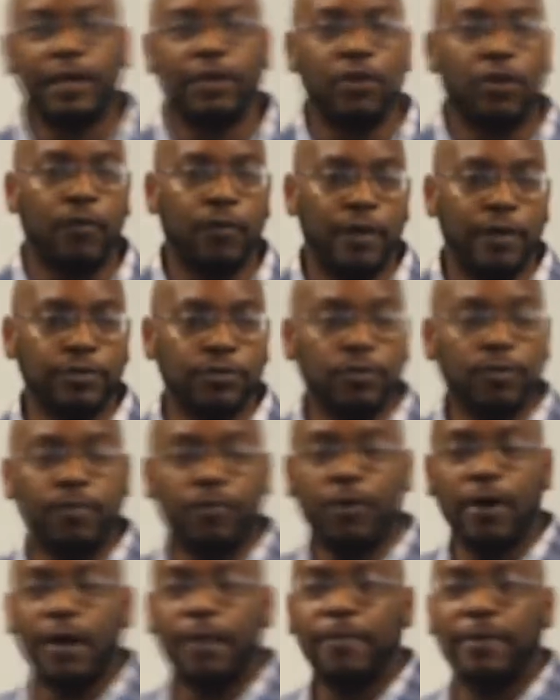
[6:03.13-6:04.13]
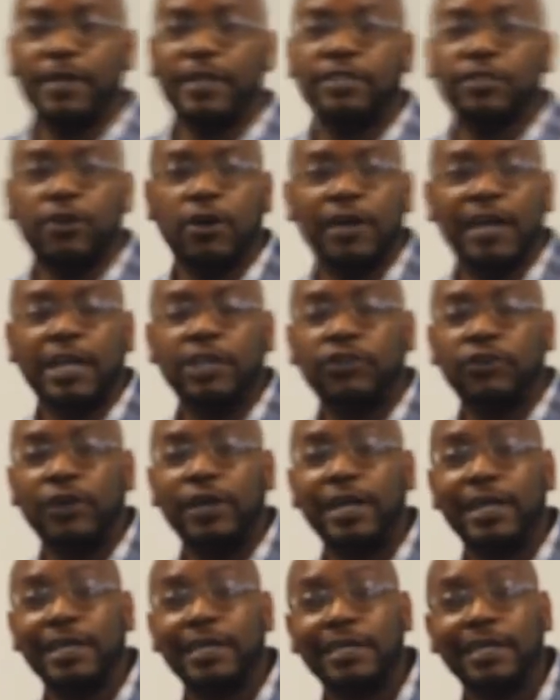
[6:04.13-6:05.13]
your rental properties are not
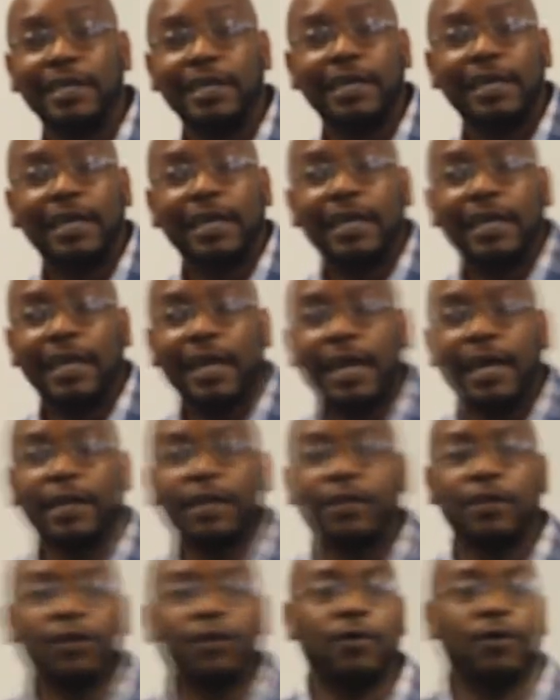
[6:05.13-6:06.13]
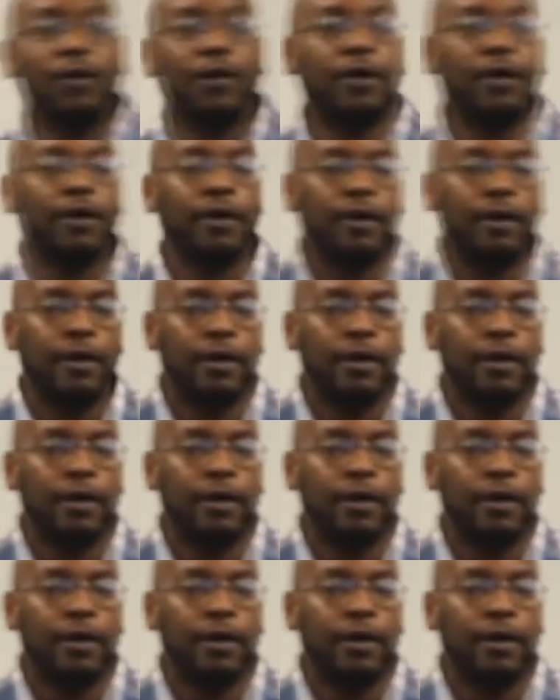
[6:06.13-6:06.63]
treated like your